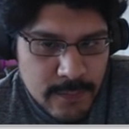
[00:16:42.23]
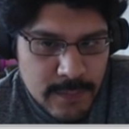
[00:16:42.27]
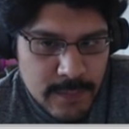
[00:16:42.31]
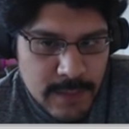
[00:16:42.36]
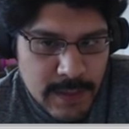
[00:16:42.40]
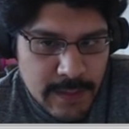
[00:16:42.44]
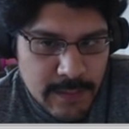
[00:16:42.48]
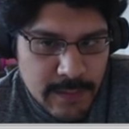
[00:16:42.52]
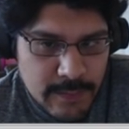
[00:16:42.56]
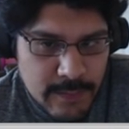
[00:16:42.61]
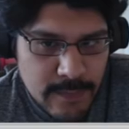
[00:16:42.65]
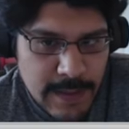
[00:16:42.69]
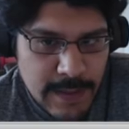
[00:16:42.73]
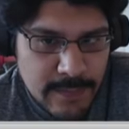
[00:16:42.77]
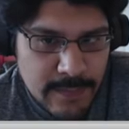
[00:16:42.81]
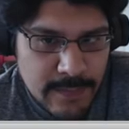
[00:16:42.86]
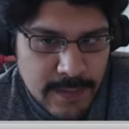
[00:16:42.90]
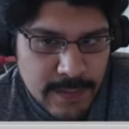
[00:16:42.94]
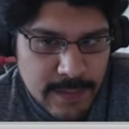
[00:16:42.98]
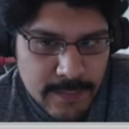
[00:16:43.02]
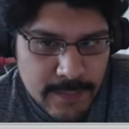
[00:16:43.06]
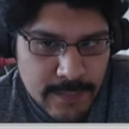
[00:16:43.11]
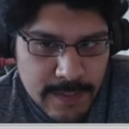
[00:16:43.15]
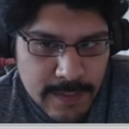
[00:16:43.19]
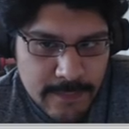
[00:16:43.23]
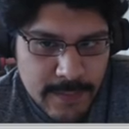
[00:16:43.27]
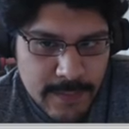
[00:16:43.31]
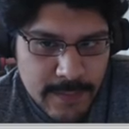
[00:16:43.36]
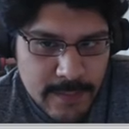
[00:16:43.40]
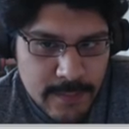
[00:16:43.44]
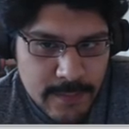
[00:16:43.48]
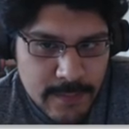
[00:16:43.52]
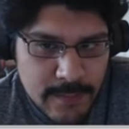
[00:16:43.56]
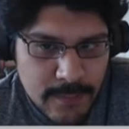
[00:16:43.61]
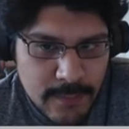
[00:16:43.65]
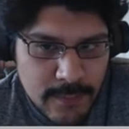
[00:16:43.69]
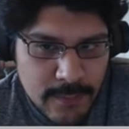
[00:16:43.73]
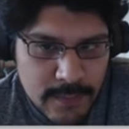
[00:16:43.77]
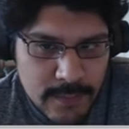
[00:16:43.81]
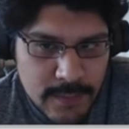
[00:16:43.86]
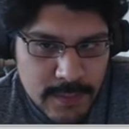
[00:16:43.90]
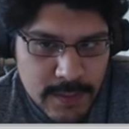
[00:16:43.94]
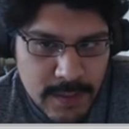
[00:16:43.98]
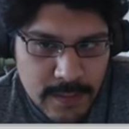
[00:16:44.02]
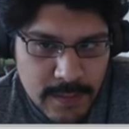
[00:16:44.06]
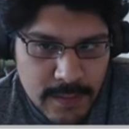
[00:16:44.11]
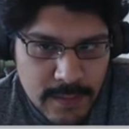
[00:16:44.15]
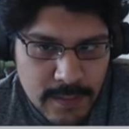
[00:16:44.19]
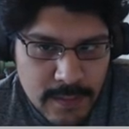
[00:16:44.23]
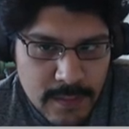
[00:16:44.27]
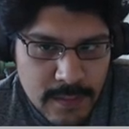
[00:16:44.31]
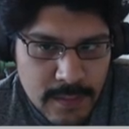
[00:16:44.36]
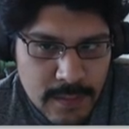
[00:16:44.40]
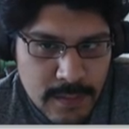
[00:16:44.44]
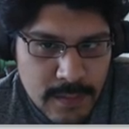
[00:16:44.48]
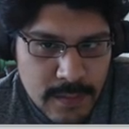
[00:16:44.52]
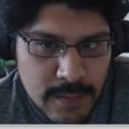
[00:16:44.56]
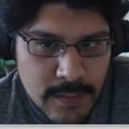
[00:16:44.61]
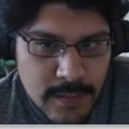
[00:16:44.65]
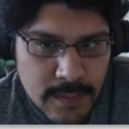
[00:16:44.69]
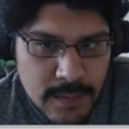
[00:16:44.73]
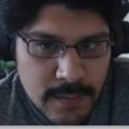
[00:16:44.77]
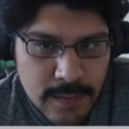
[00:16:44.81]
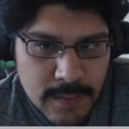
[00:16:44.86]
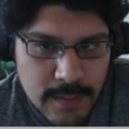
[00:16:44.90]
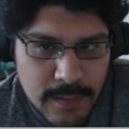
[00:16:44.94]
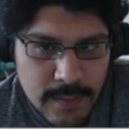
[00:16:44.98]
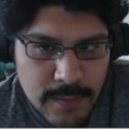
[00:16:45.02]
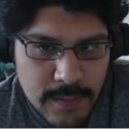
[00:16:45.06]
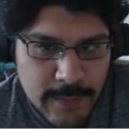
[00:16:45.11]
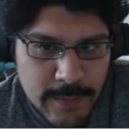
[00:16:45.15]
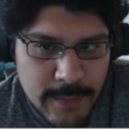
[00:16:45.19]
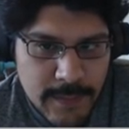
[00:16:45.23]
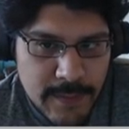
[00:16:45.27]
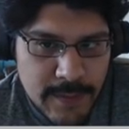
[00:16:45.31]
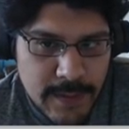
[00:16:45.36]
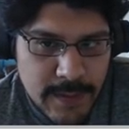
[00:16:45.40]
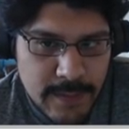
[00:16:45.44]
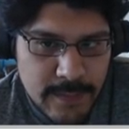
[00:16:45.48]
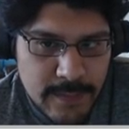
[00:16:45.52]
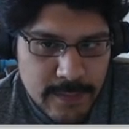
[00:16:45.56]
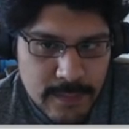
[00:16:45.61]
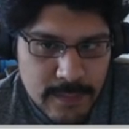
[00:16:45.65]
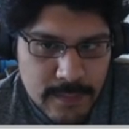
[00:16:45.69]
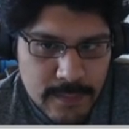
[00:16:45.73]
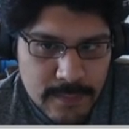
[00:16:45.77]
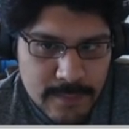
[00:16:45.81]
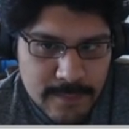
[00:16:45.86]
layers of the pattern to give it that variable looking variant.